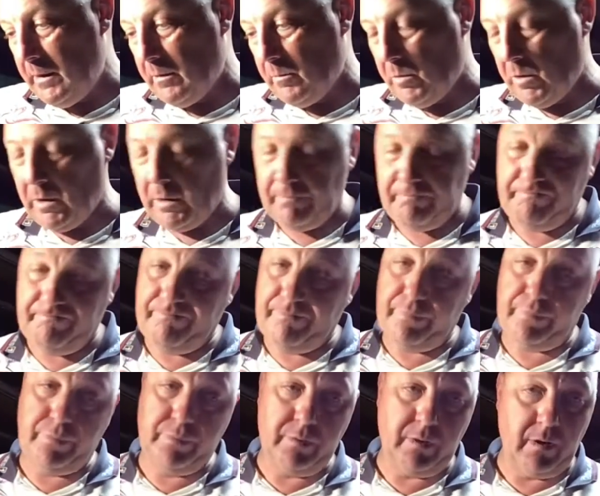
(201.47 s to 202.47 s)
I'm like,
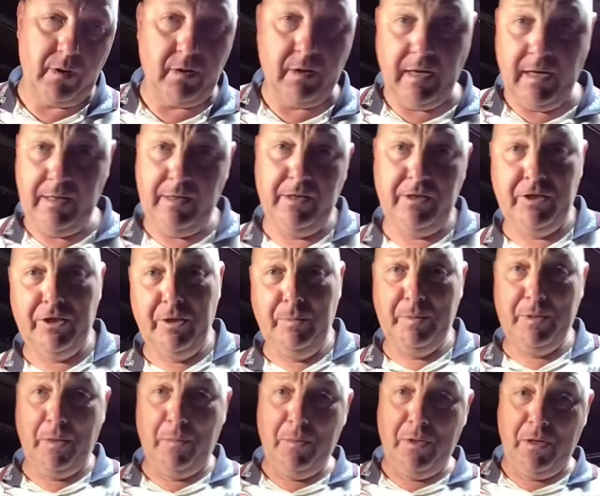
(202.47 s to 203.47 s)
I've got to get this Jeep
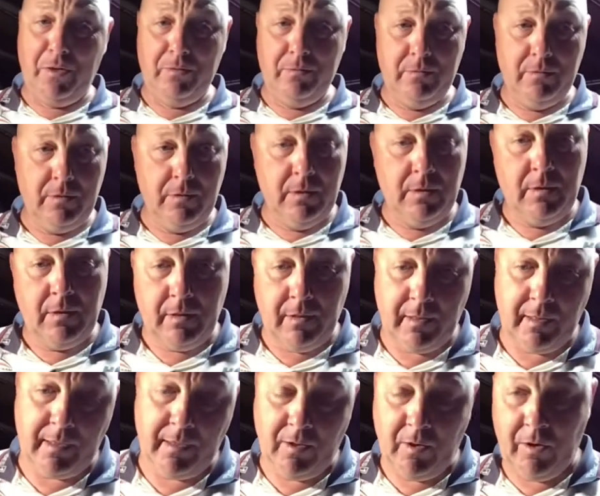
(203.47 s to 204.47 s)
top done, and
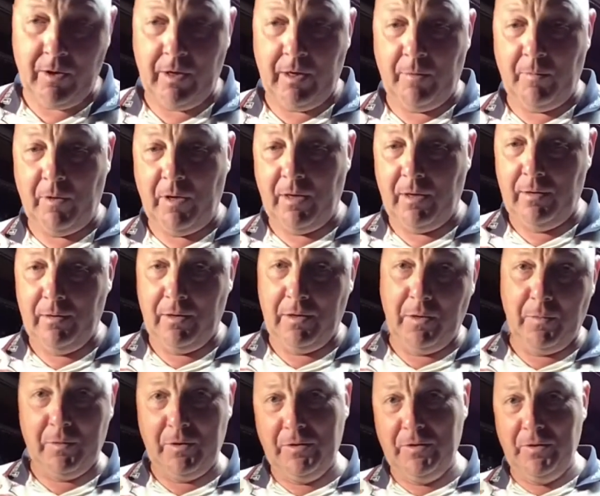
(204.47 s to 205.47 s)
then I look at it, I'm like, I don't
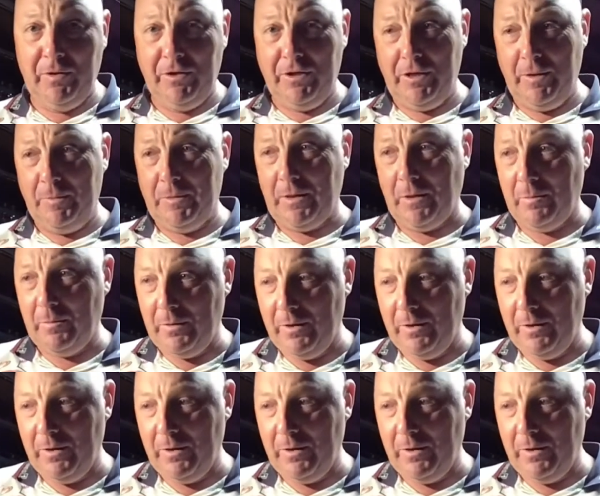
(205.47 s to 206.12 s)
want to do the Jeep top.